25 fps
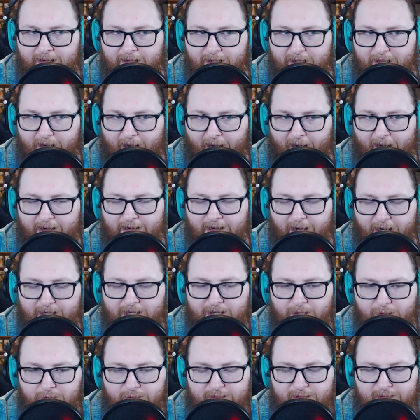I
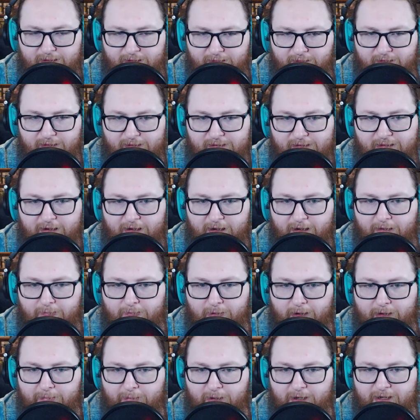do see this getting
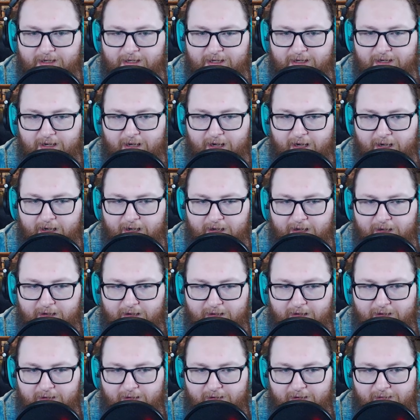reprinted in
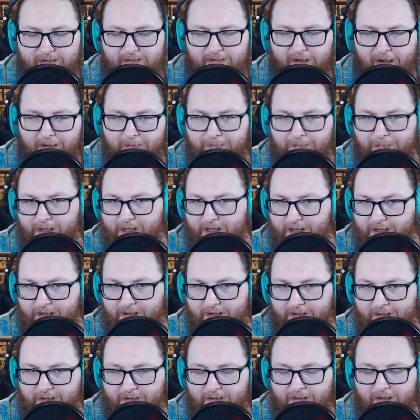Stampede.
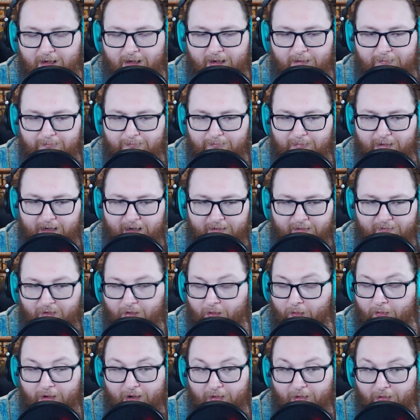Even
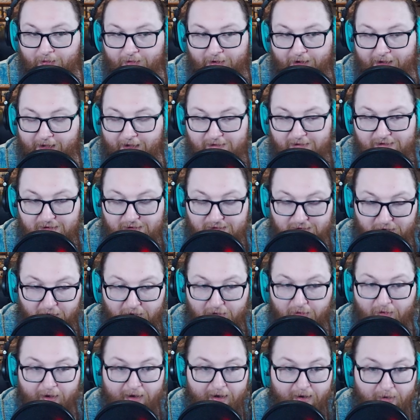though it already has a
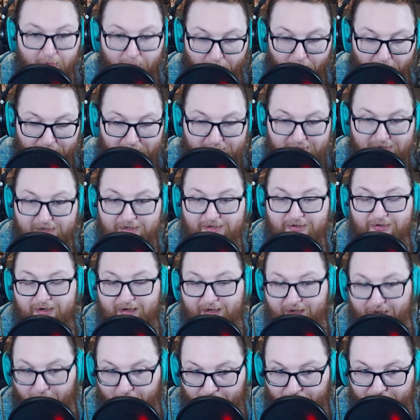Starlight, a Quarter Century,
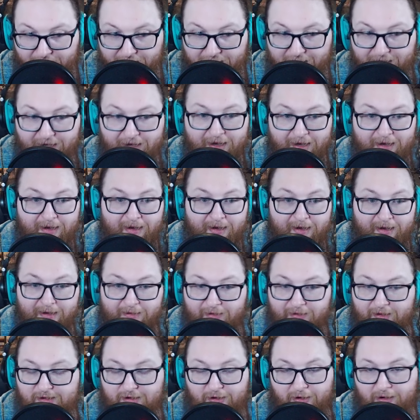and Ulti,
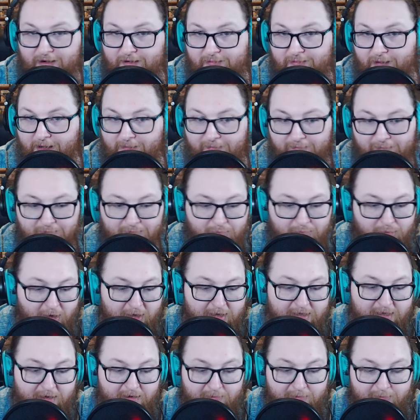this card's been
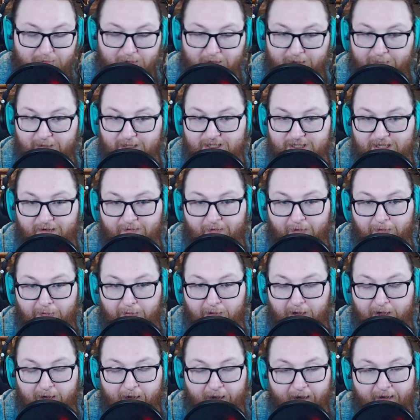printed in pretty much
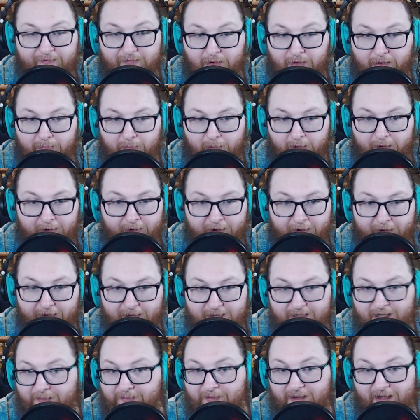every rarity.
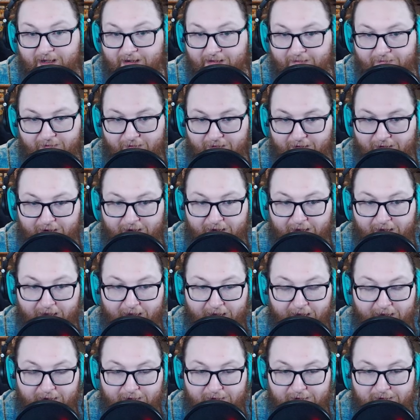Time to get
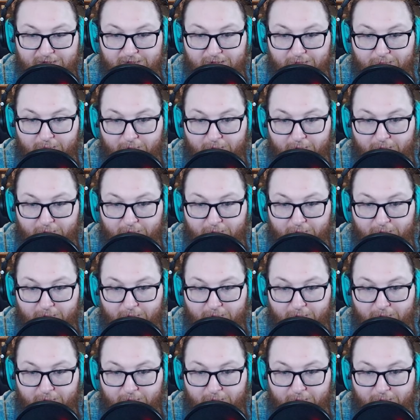a super